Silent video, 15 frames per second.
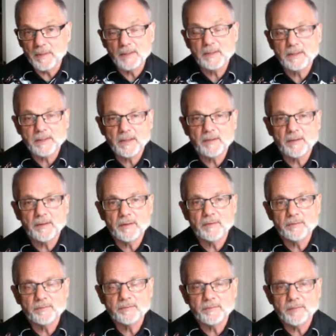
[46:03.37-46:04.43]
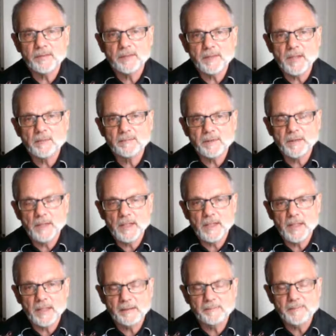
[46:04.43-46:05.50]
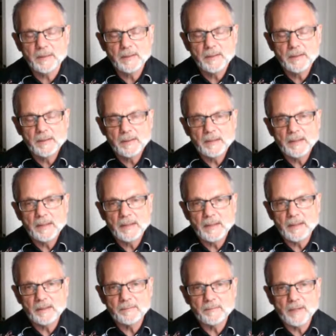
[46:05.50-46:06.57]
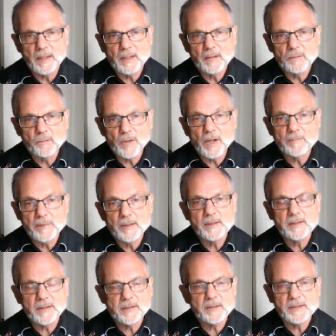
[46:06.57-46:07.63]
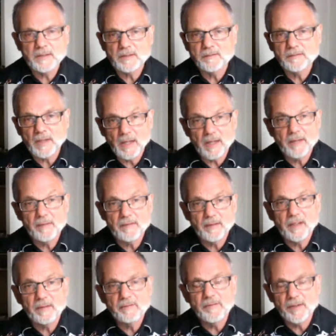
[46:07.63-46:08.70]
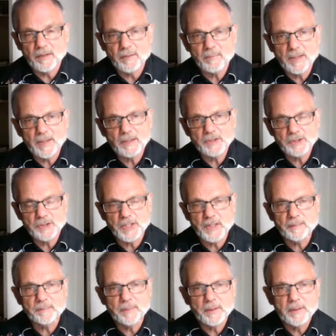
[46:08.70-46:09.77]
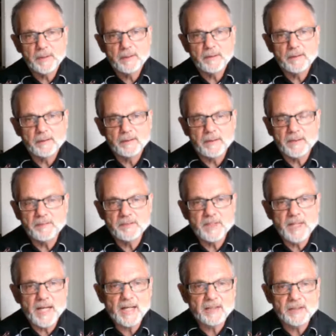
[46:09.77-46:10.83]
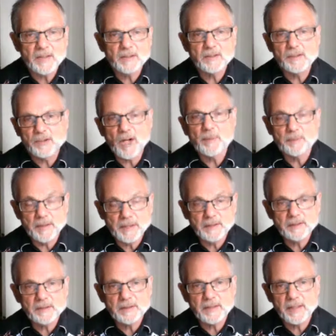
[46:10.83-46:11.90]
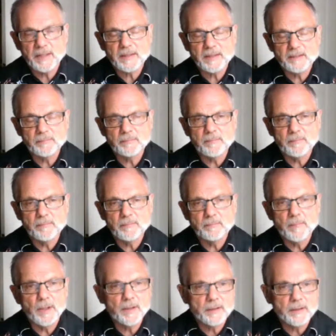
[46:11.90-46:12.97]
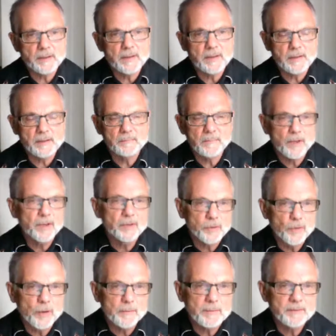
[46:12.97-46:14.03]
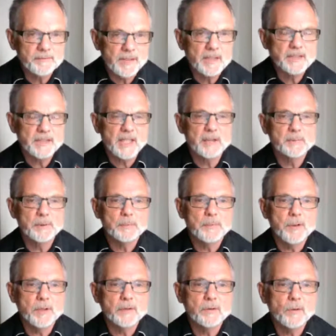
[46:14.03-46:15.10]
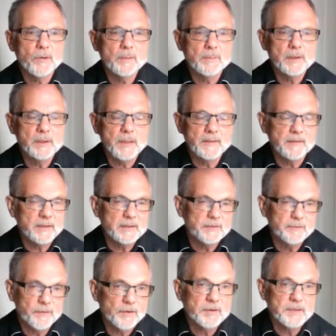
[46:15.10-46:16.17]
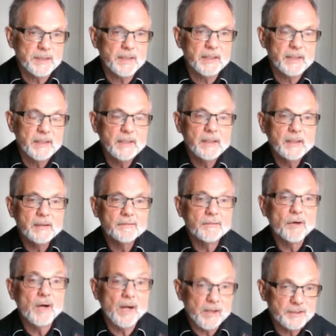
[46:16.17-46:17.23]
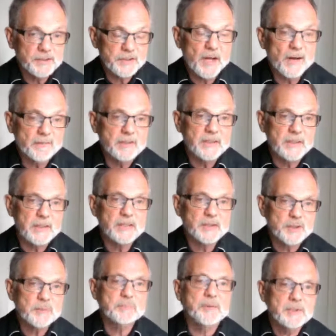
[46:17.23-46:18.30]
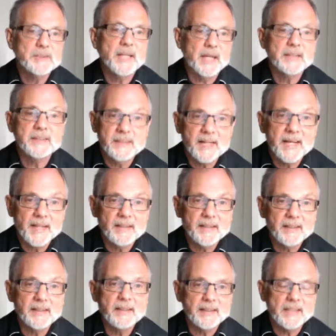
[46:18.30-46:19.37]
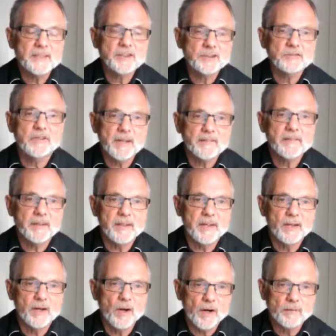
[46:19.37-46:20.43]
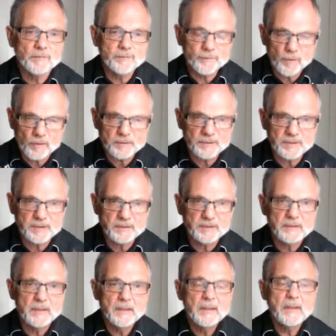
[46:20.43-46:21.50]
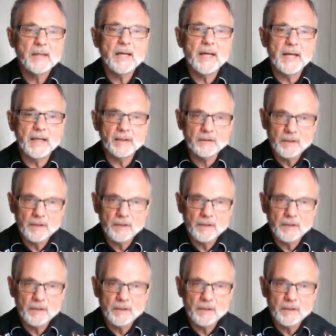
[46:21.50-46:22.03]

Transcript: our military for some time. Our military's in, I think, very bad shape. They have attacked our top leaders like Mark Norman, Vice Admiral Mark Norman. I think the first thing for our sovereignty is to protect Canada, and let's strengthen our armed forces. And